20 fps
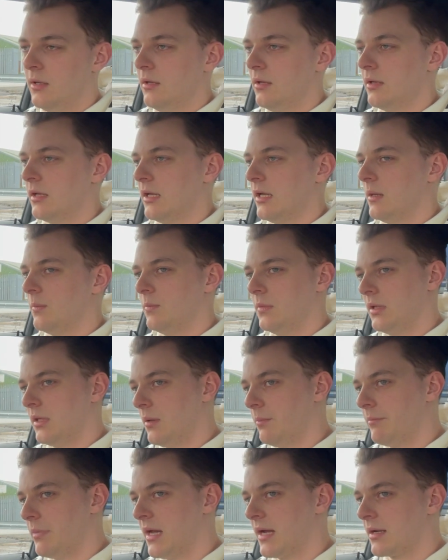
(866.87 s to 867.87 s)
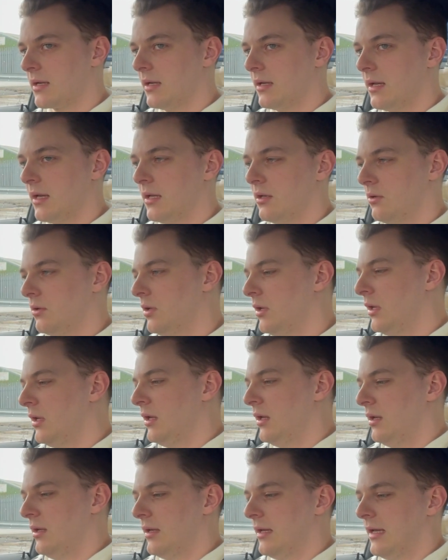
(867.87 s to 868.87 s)
um, and then back again
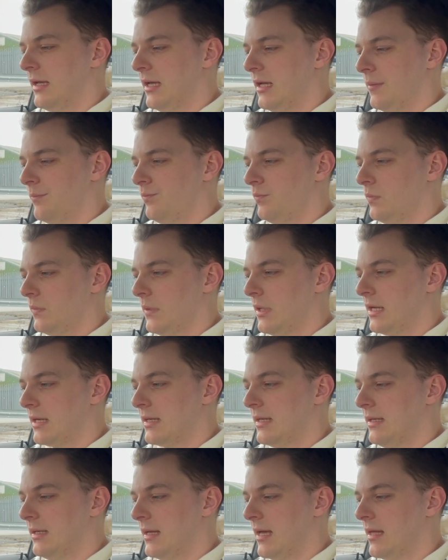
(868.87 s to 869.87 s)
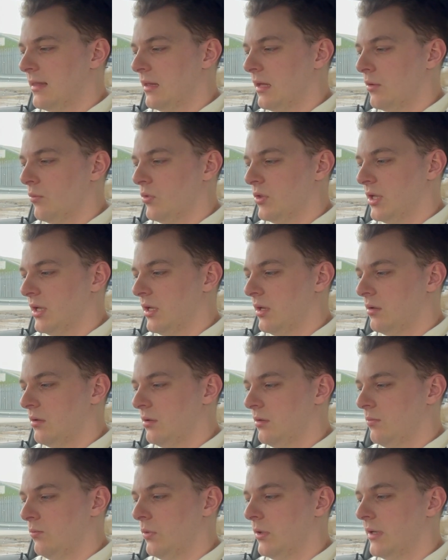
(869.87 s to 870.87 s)
um, I can get down there
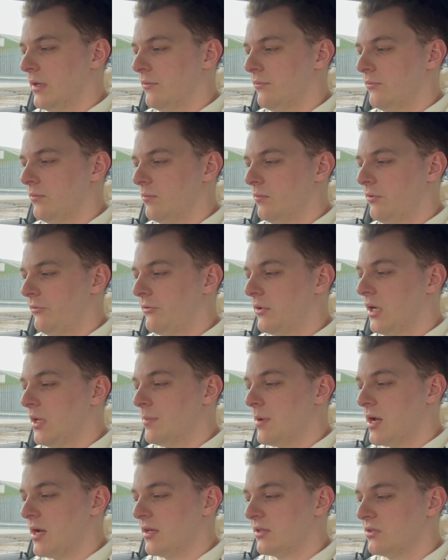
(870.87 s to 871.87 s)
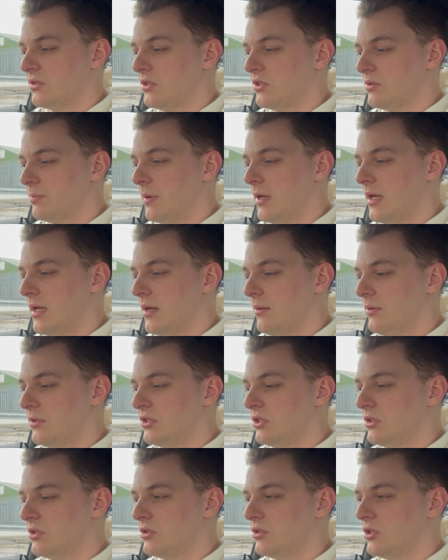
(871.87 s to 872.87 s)
with three bars to spare,
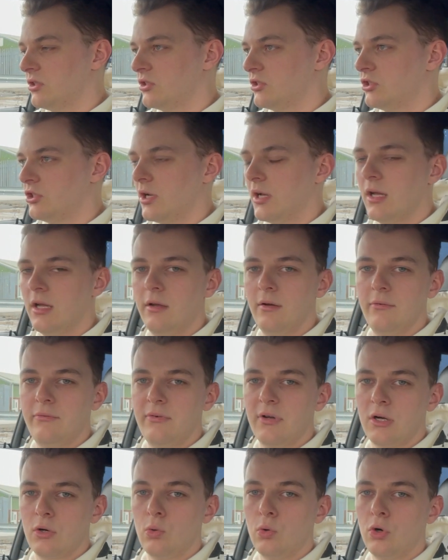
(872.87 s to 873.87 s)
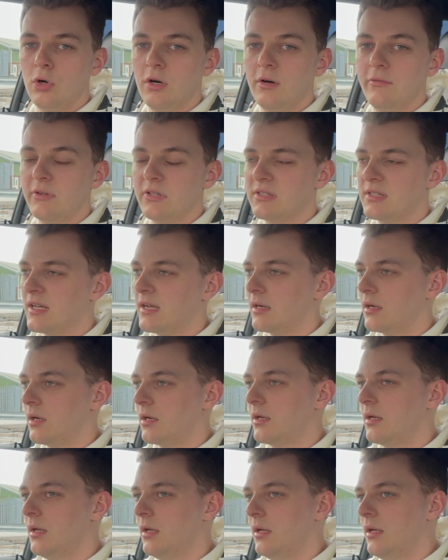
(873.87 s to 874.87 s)
which is just shy of a quarter of a
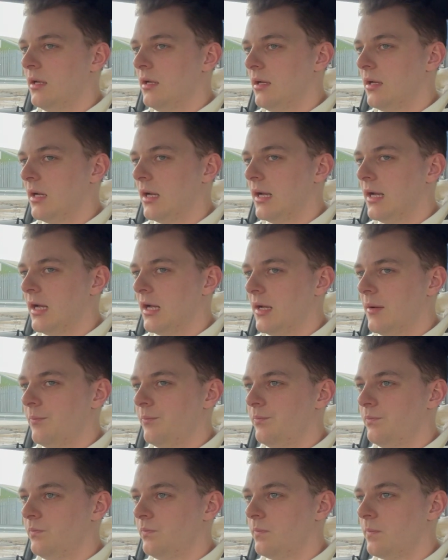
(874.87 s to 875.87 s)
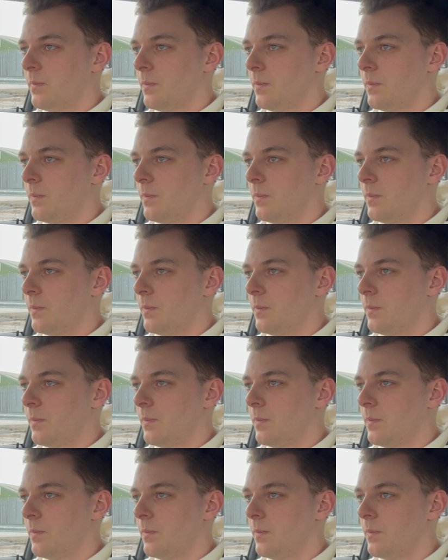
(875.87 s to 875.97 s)
tank. Um,